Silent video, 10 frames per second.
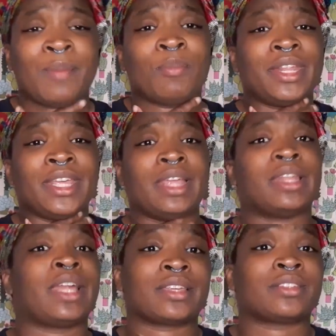But
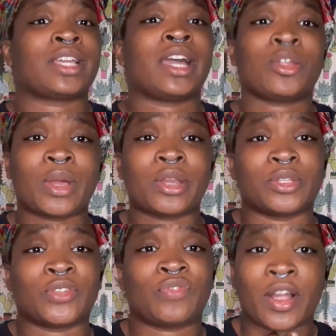like, Colorado
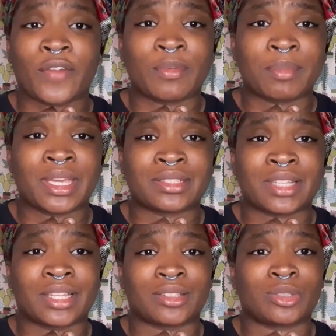is far from me. It's
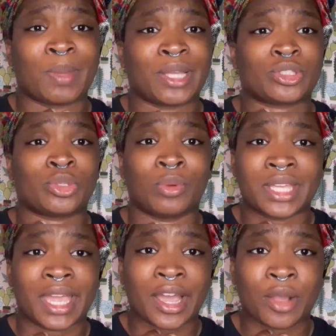like about
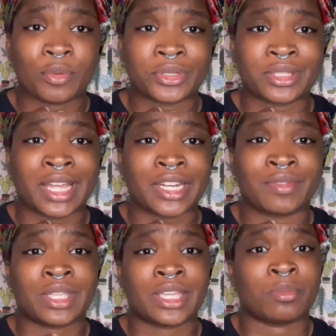20 hours, not even
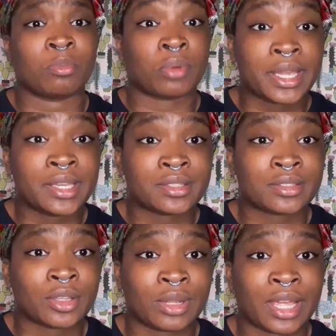taking breaks.
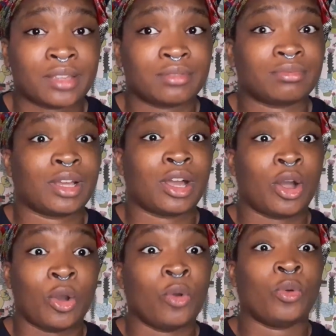So like a
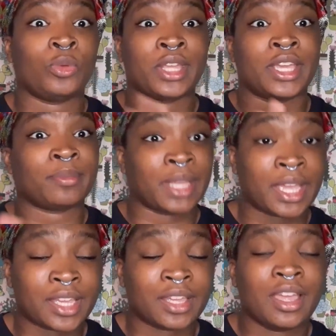whole damn
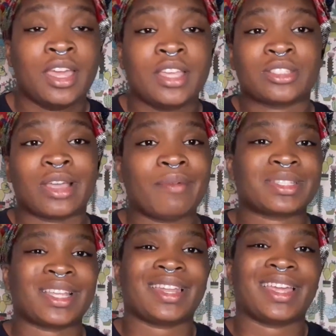day. So I
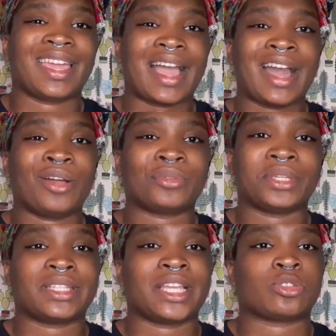was all like, I don't
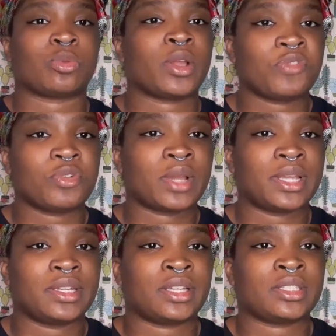think that's worth it
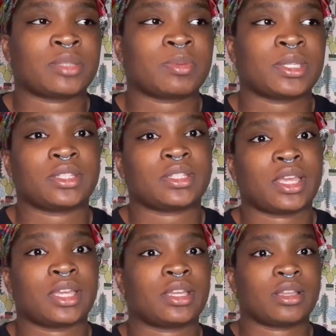right now, just because,
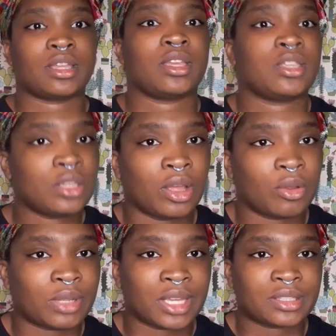like, you
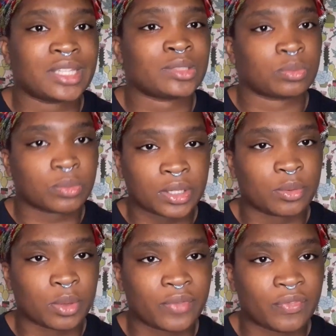know, like, that's really,
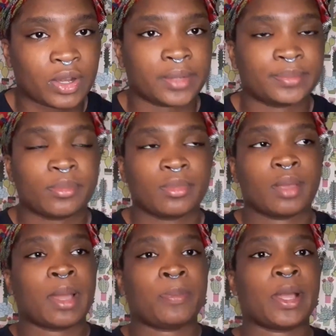really far.
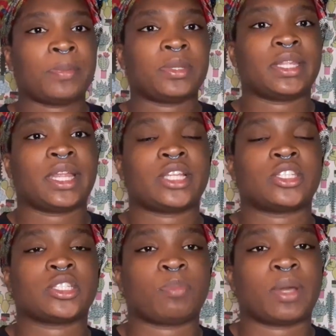My property that I
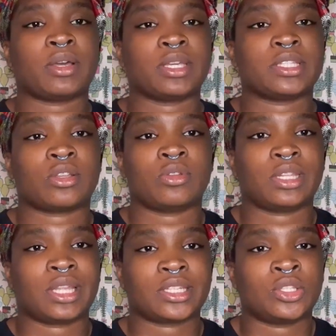just bought is only
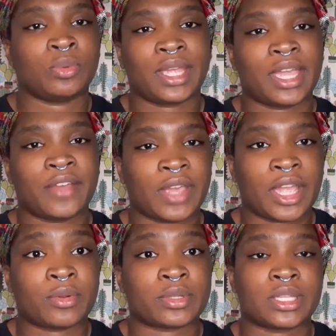like 2.5
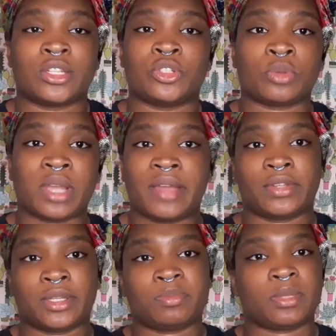hours, and the drive
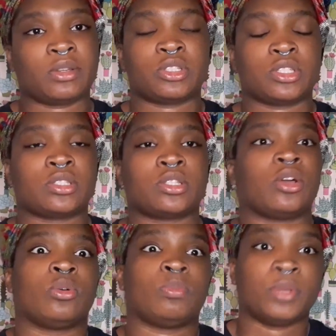up there is just
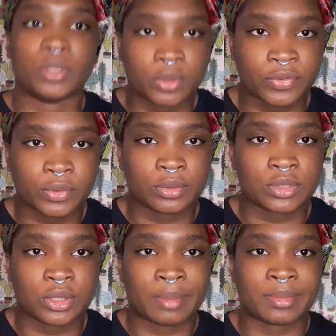so beautiful.
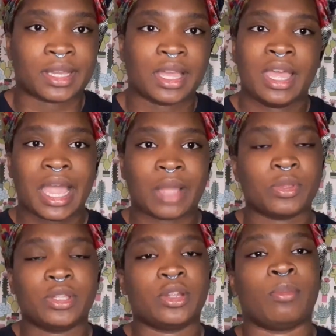So I'm like, I
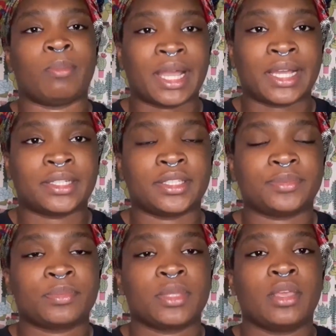really don't mind it.
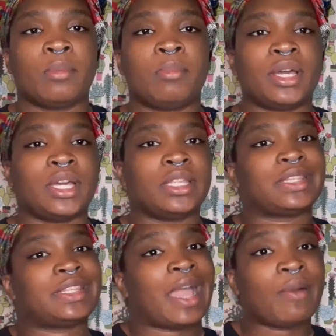But
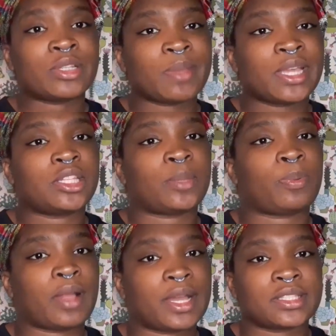that was mainly the
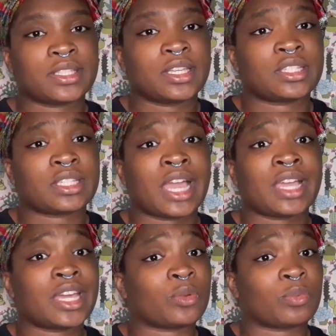process. I
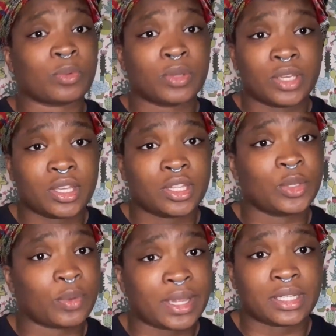got a really
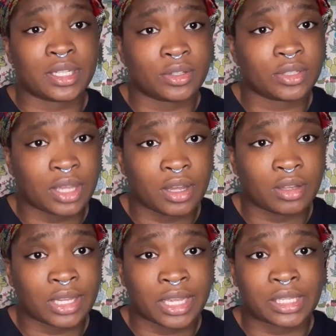great deal,
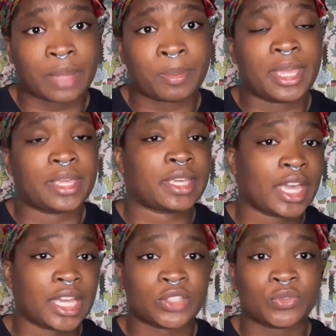y'all. Like, I paid
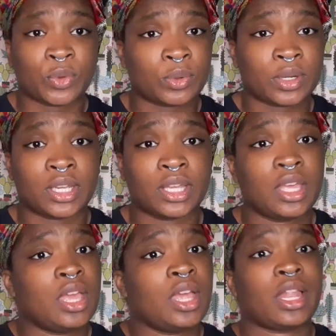cash for it.
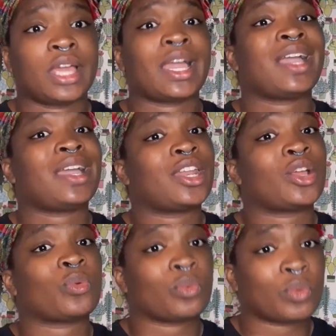Like, I
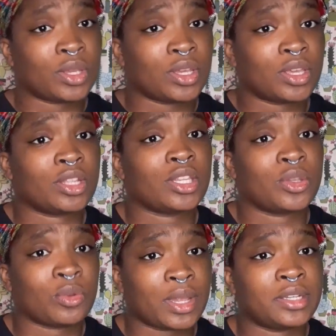got a really
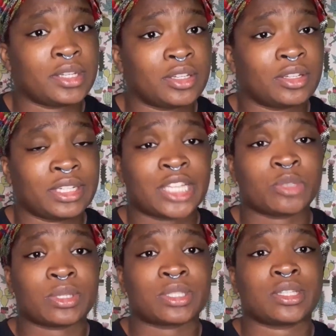great deal. And that's
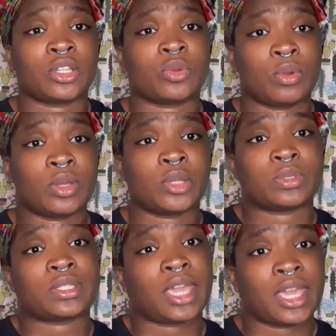what the seller wanted,
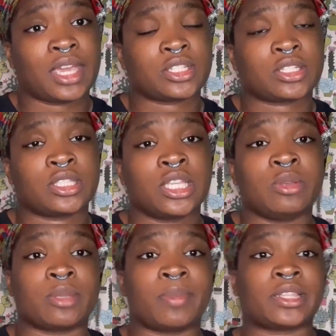was cash, because he
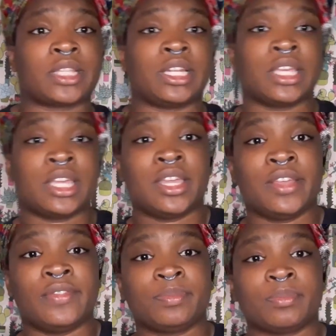was about to
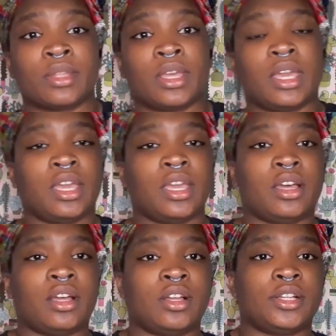leave
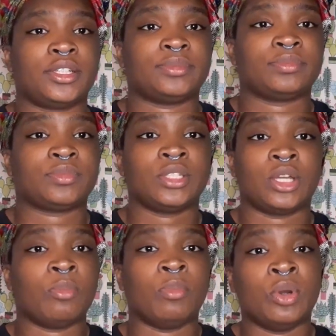and, you
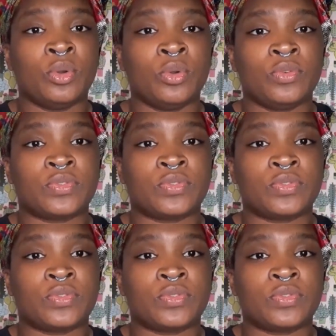know, move.